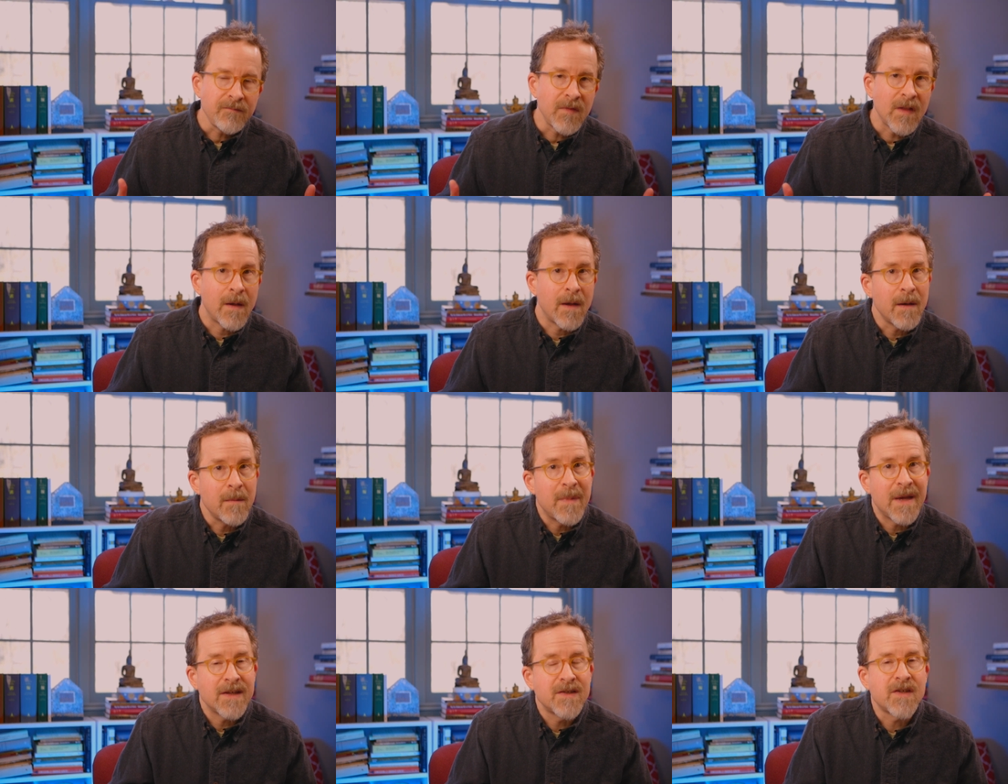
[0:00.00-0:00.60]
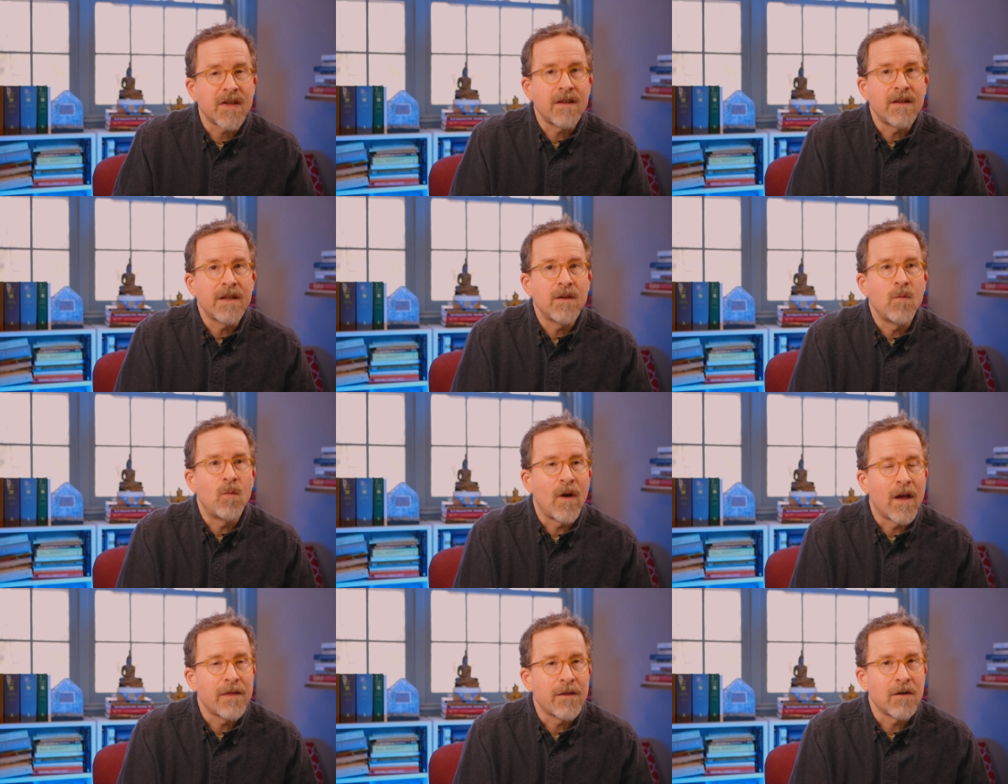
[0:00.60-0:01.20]
uh, basically
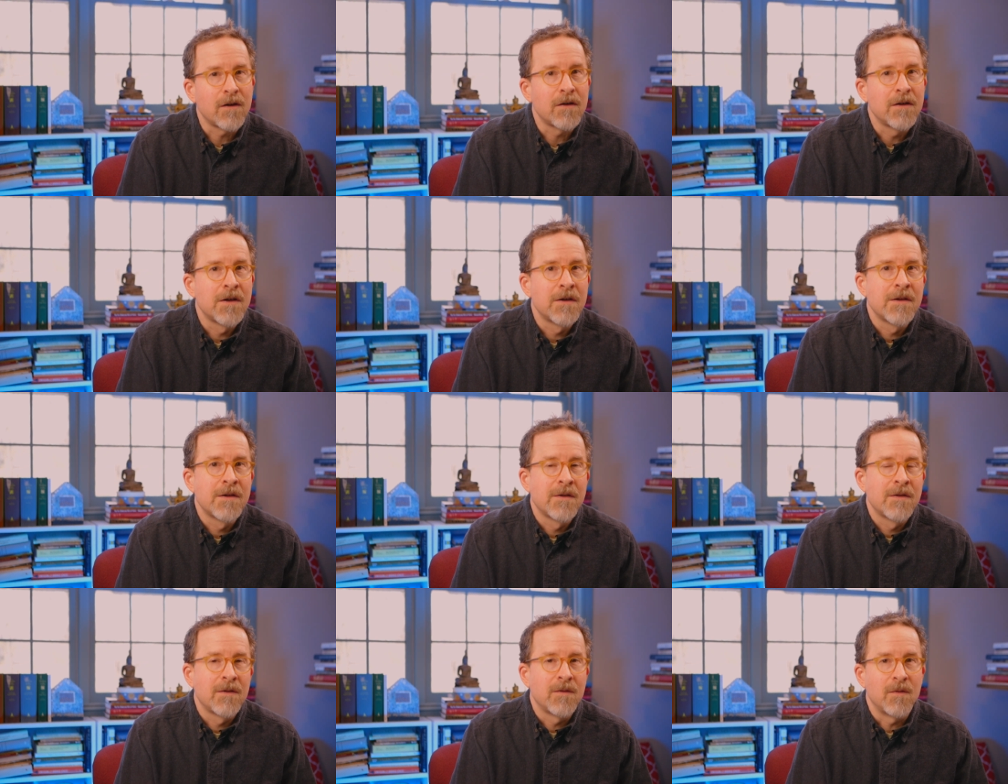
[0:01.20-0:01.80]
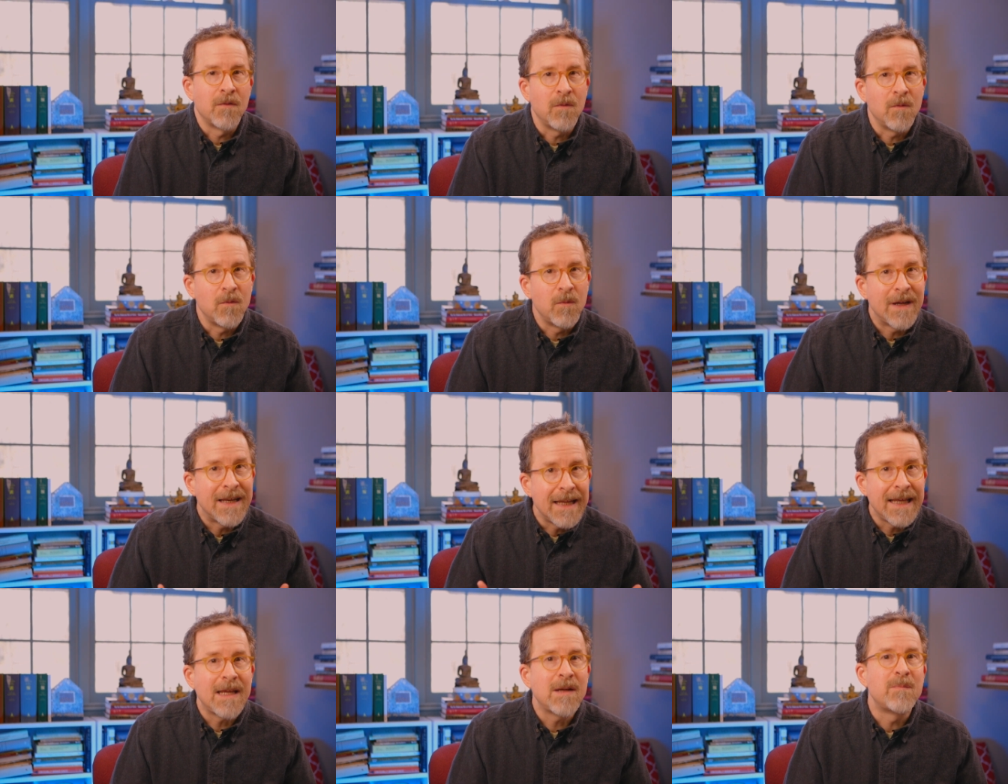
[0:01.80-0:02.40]
whether
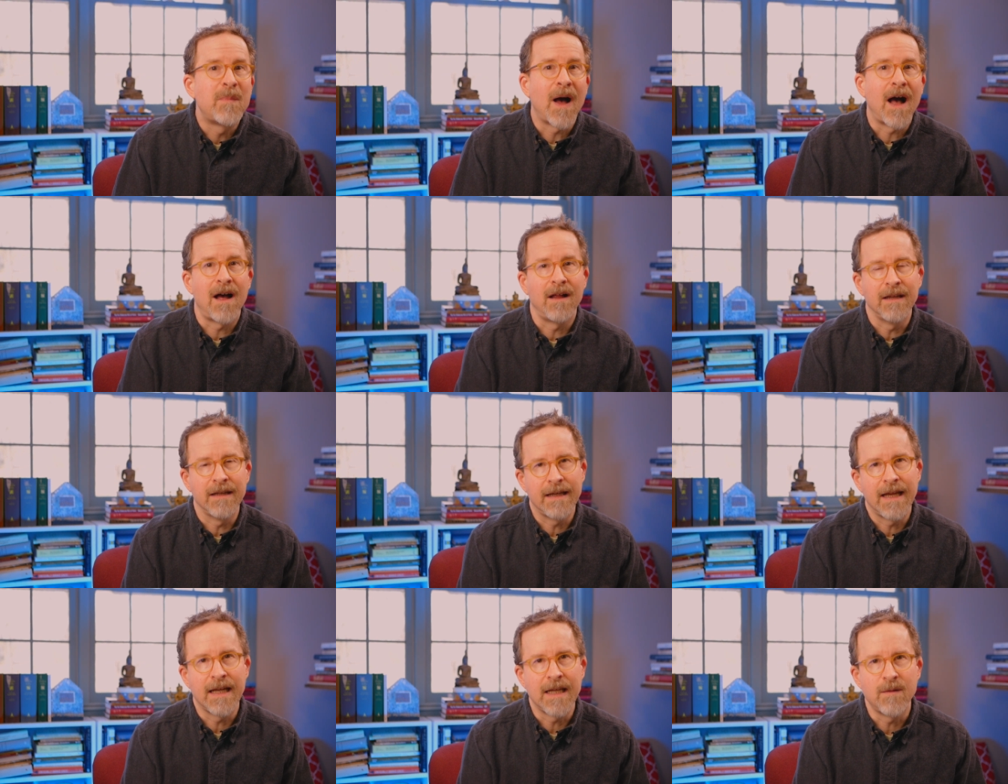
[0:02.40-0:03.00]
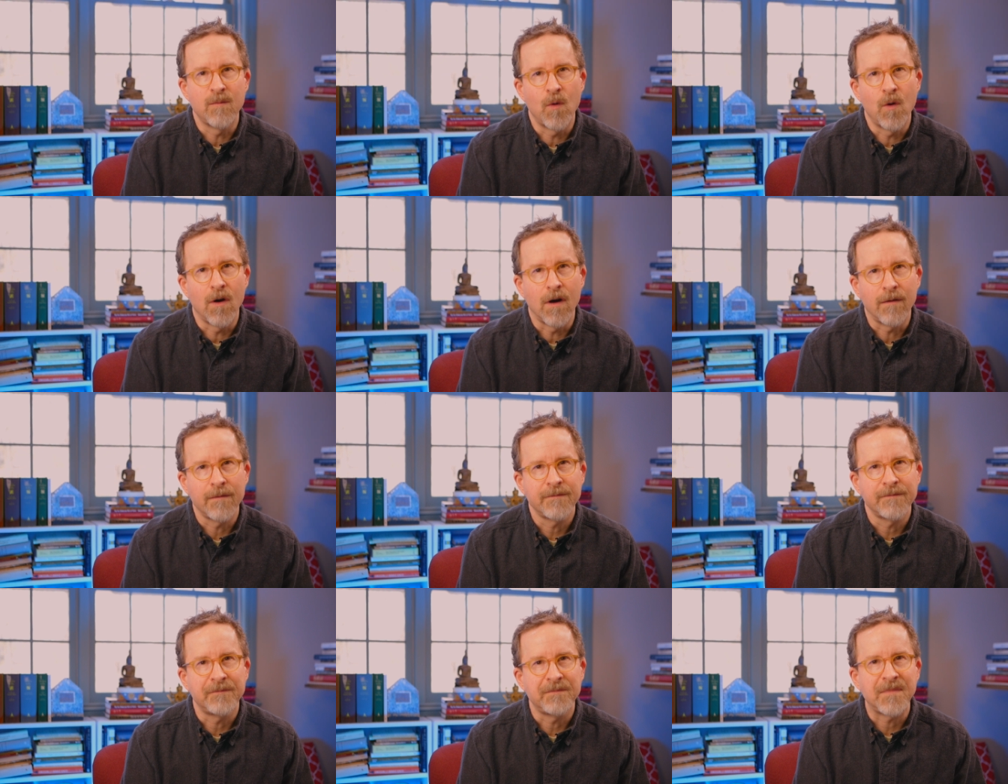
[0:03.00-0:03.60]
we need Pali
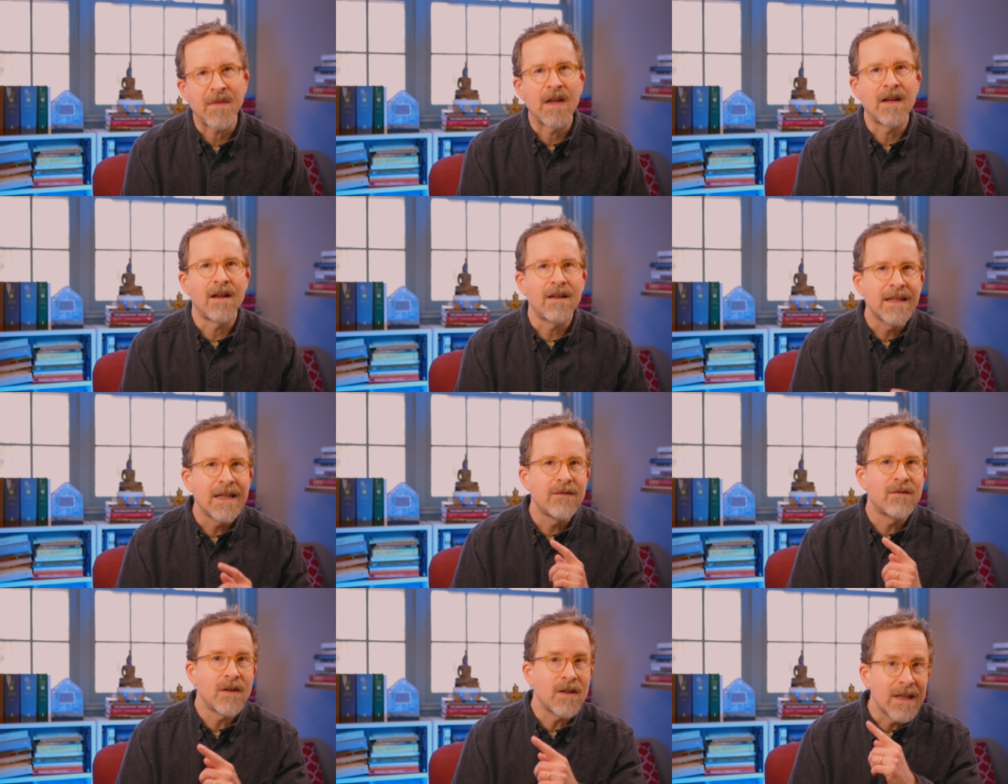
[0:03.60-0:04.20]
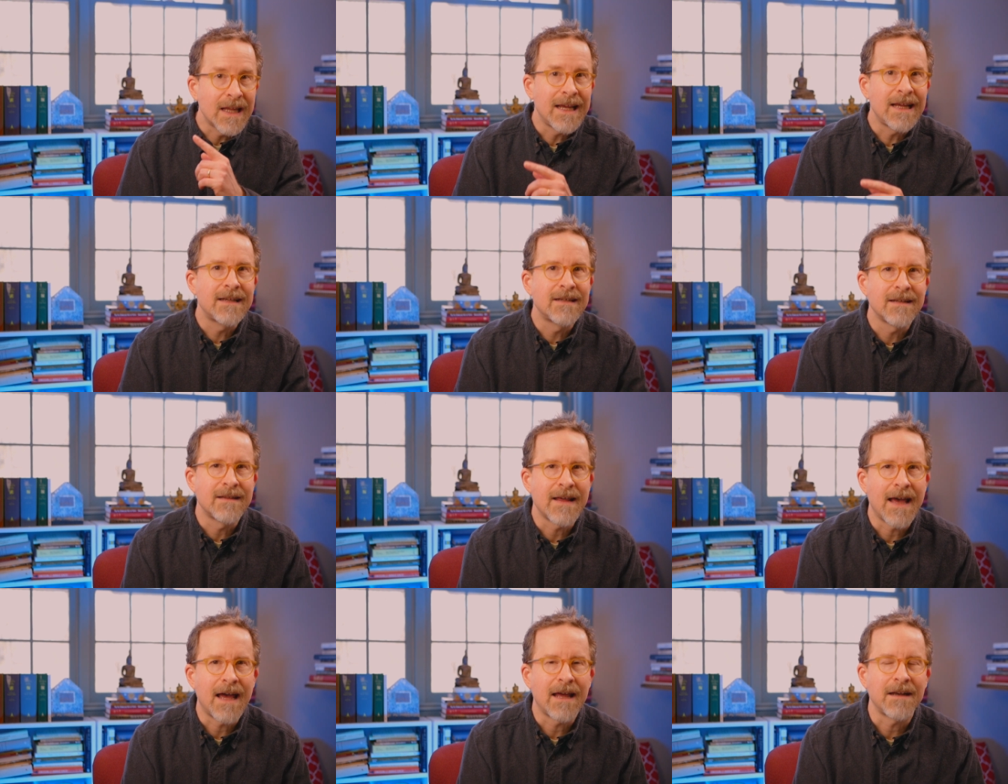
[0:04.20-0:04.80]
anymore. And I'll leave a link
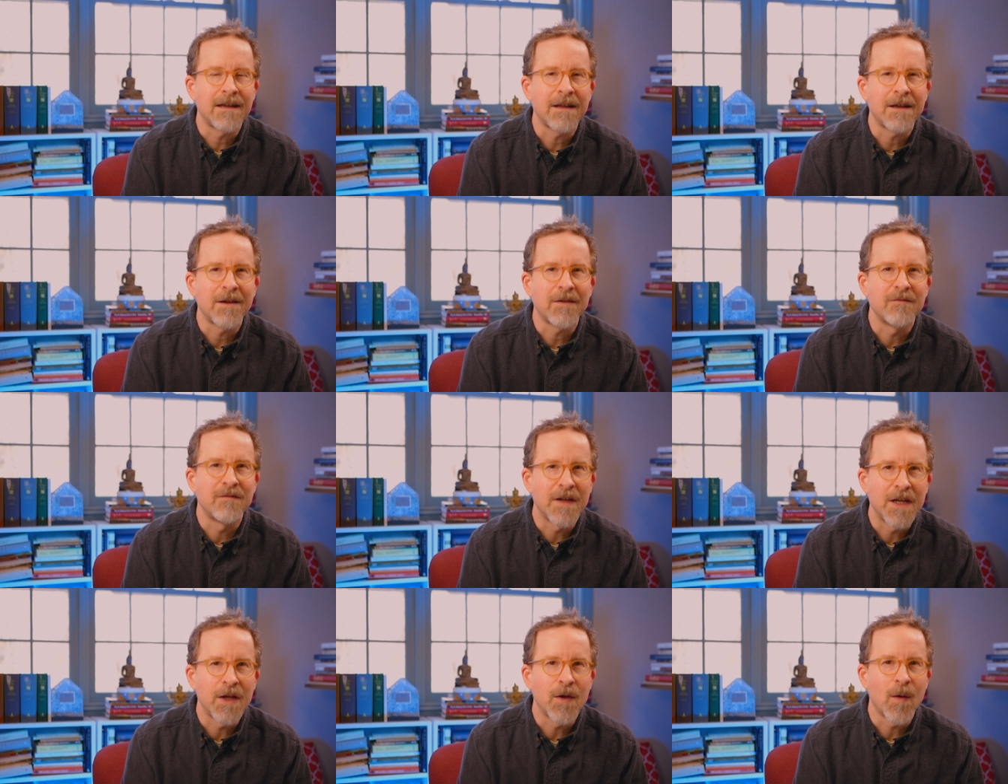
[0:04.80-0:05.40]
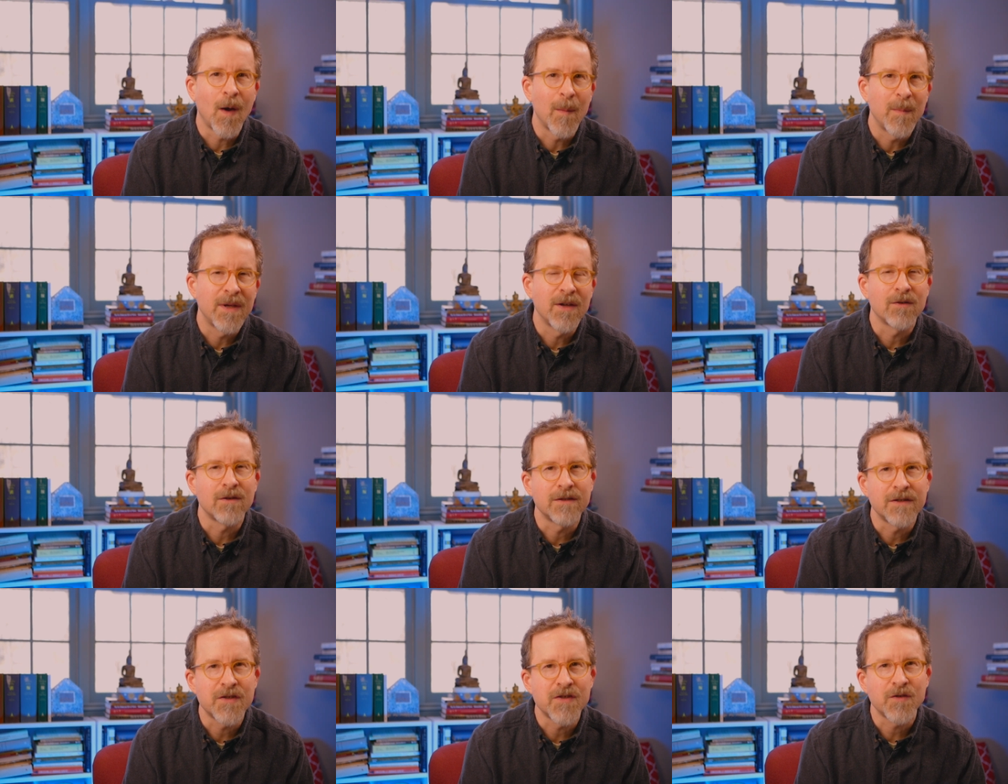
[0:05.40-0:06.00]
to that uh, video up
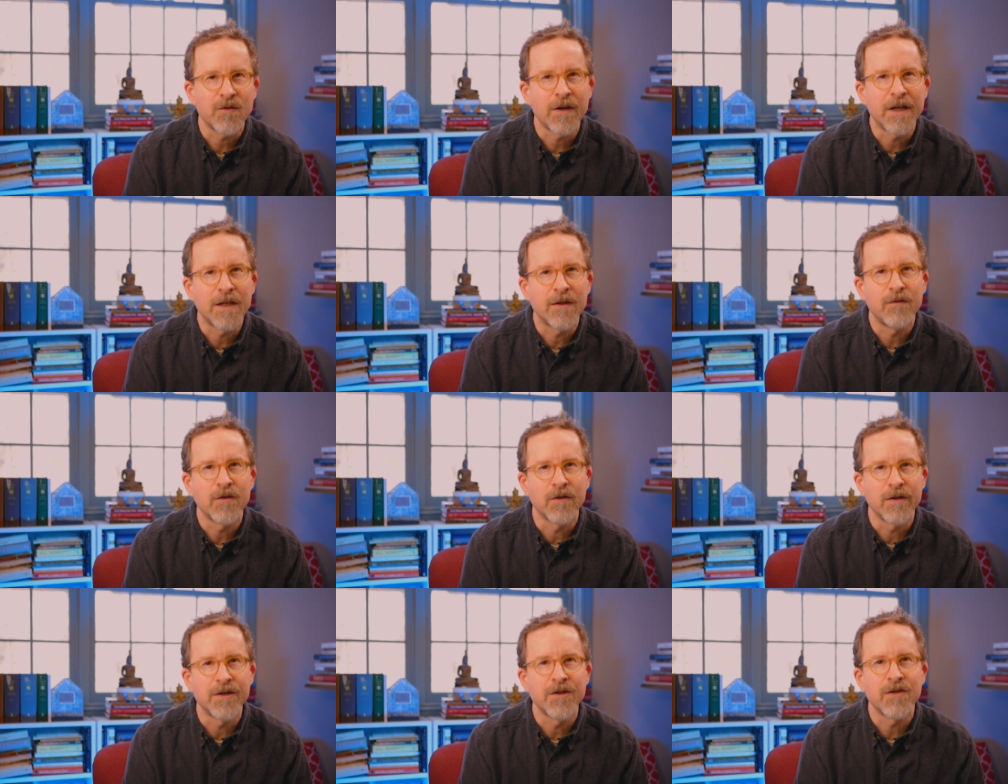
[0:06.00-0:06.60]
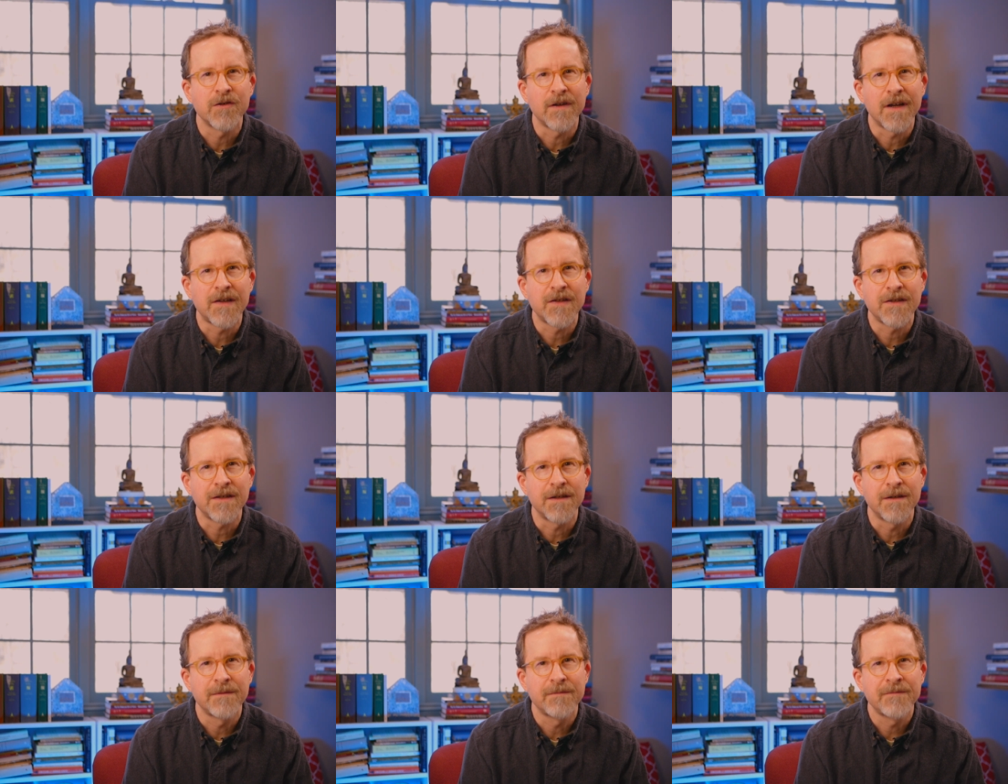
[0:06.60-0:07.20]
here on the screen if you're
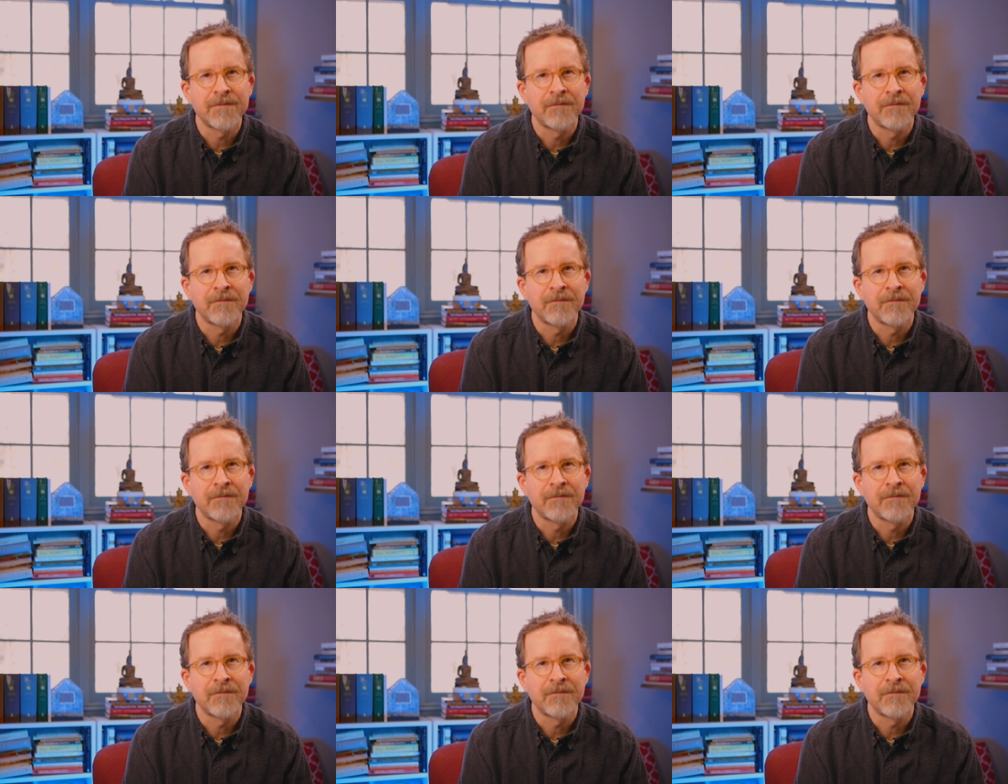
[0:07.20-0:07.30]
interested.